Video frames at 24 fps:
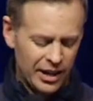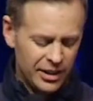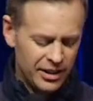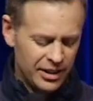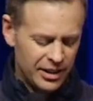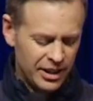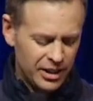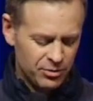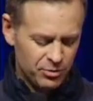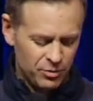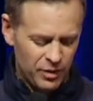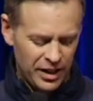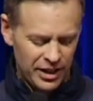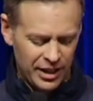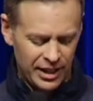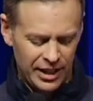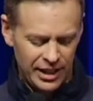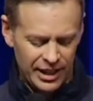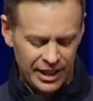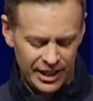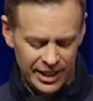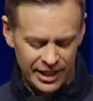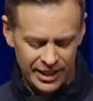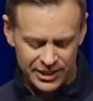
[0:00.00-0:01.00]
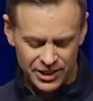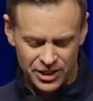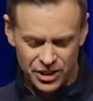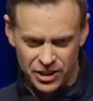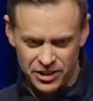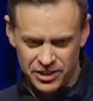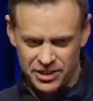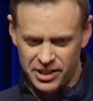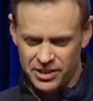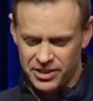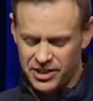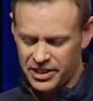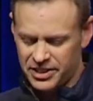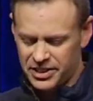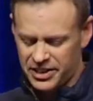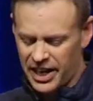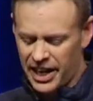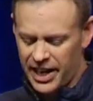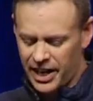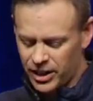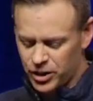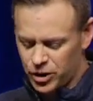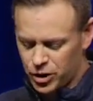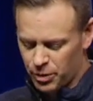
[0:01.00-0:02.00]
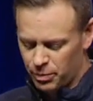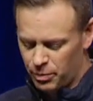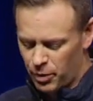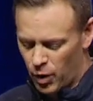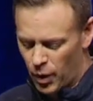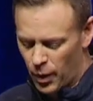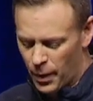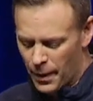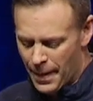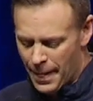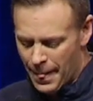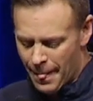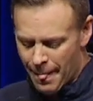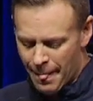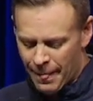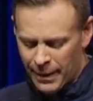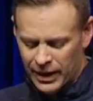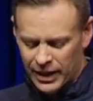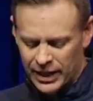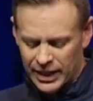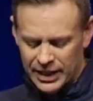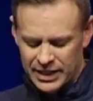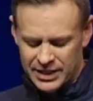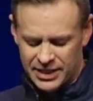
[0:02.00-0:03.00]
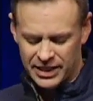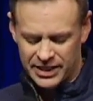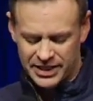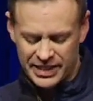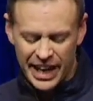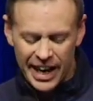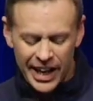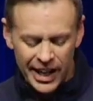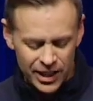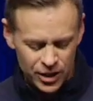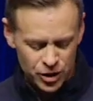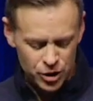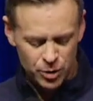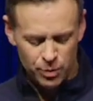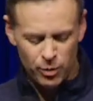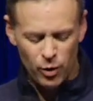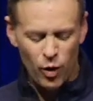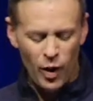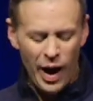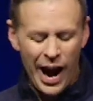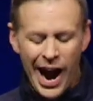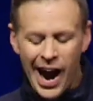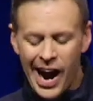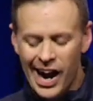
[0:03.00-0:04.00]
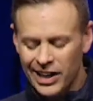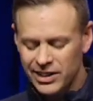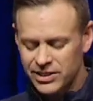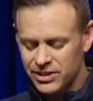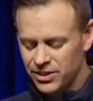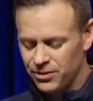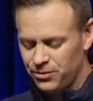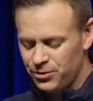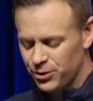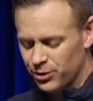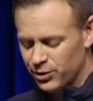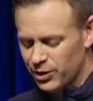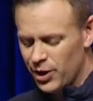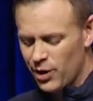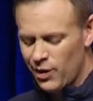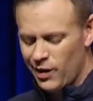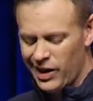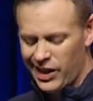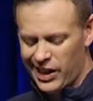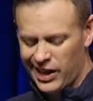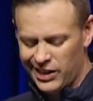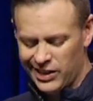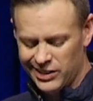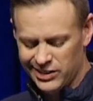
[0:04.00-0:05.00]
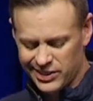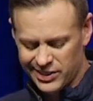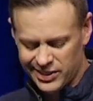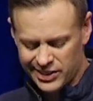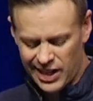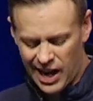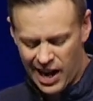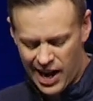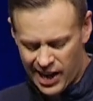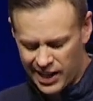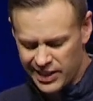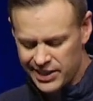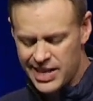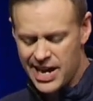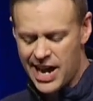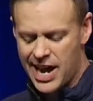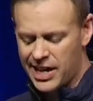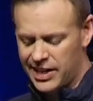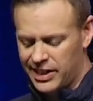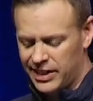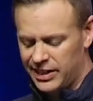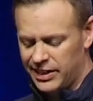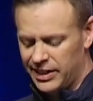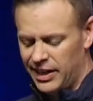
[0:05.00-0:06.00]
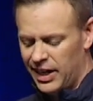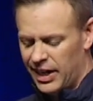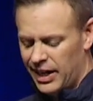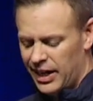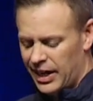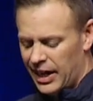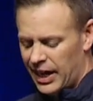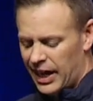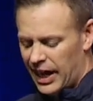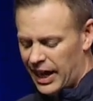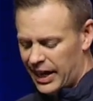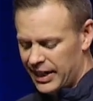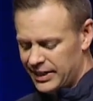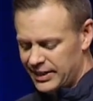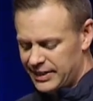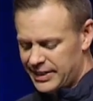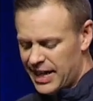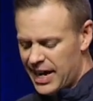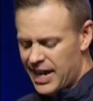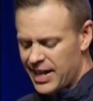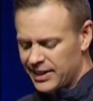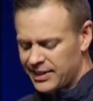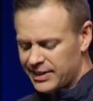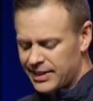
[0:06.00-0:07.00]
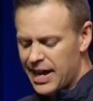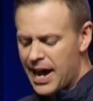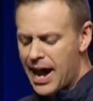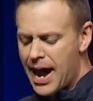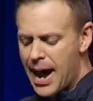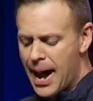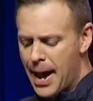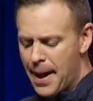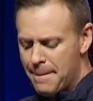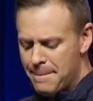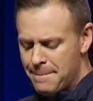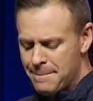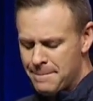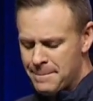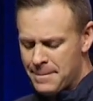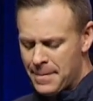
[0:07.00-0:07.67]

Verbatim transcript: And I, I, just as a tangible, it's a tangible act. If you'll go ahead and sign that and, and date that,